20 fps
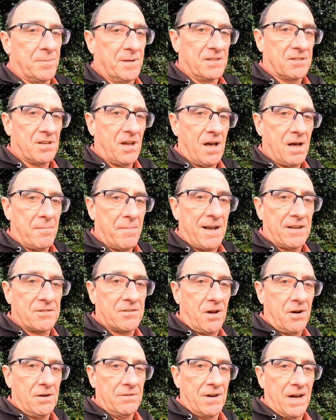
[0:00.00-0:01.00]
has been
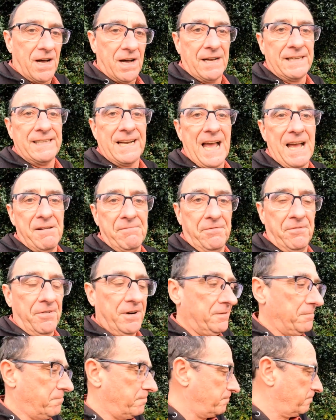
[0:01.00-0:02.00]
tarmacked over, and
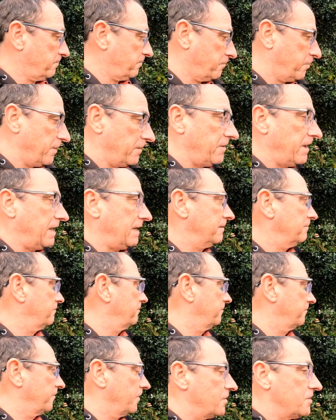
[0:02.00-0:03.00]
every privet,
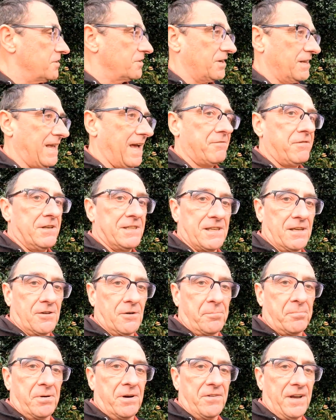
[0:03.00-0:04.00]
virtually every
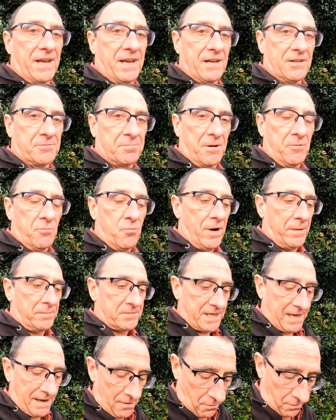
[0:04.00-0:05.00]
single privet, has been
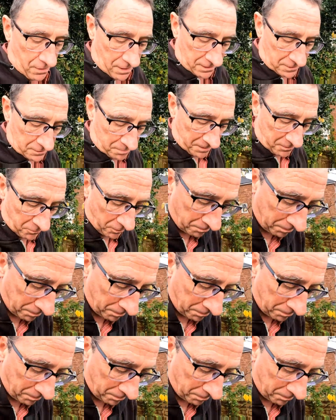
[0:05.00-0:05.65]
ripped out and has been